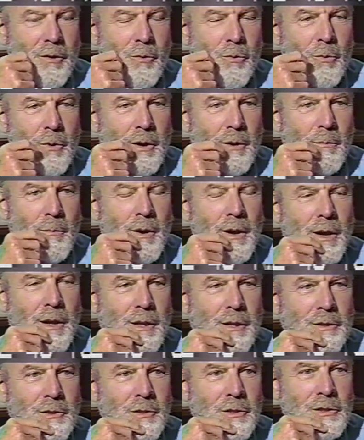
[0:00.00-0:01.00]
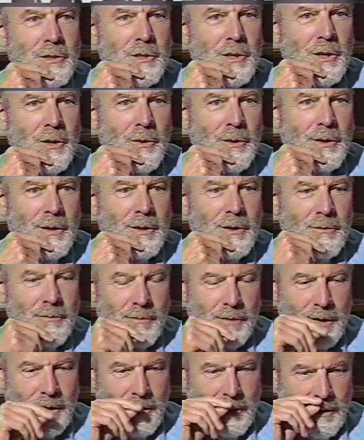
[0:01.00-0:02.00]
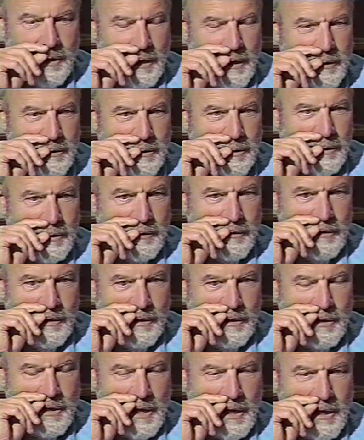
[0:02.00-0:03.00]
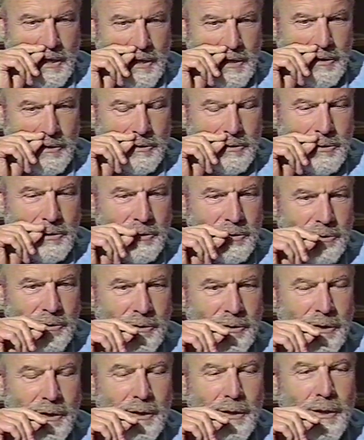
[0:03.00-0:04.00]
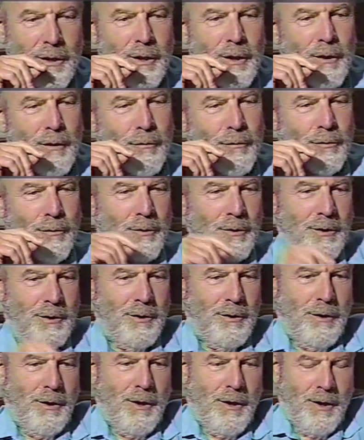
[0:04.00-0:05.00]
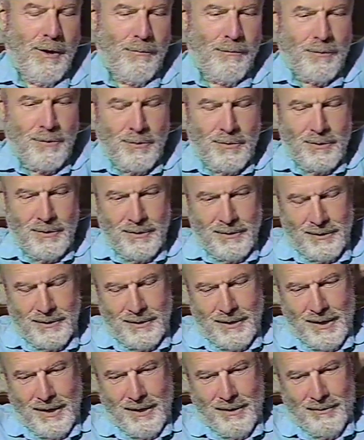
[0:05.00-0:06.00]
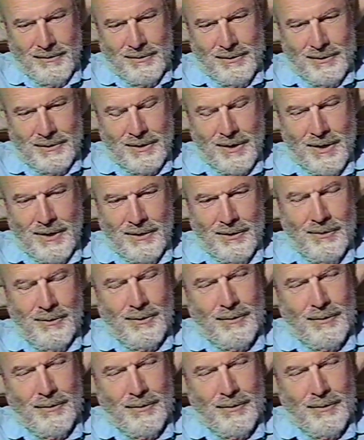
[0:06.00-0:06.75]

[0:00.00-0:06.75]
where biology is going in the next decade or two for a few years now, just on and